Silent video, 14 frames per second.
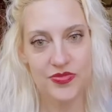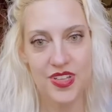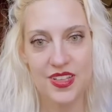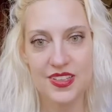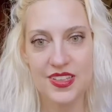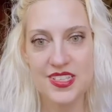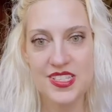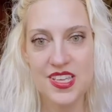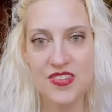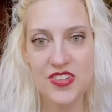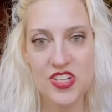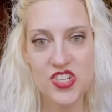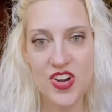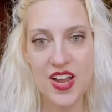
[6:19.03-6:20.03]
let's give it
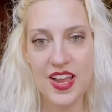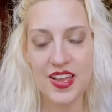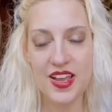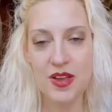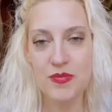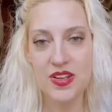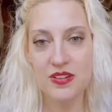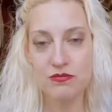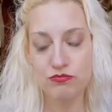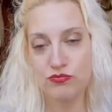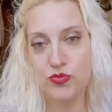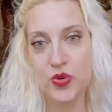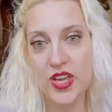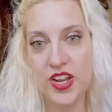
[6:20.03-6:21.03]
a try. I mean,
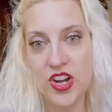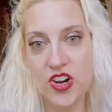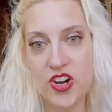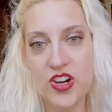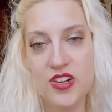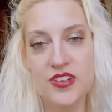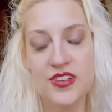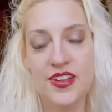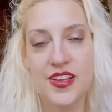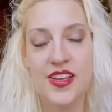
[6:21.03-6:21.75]
what can it hurt?